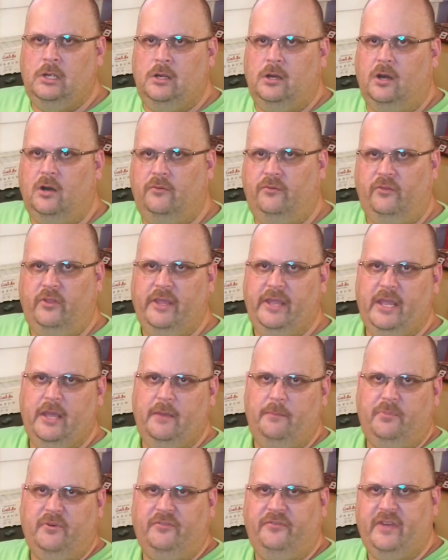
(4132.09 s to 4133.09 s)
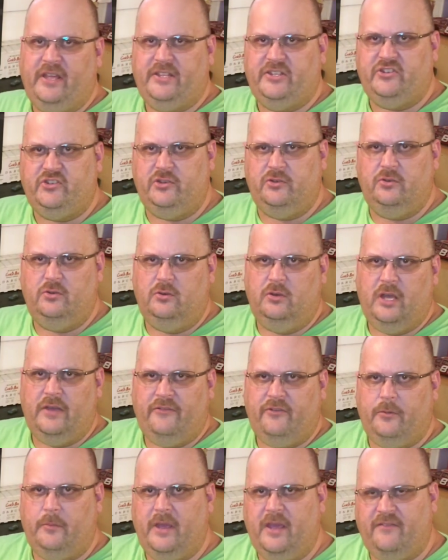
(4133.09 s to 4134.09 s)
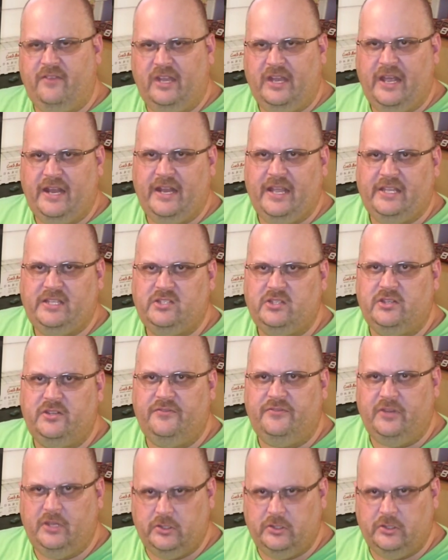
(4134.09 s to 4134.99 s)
it prevents you from having headaches in the future.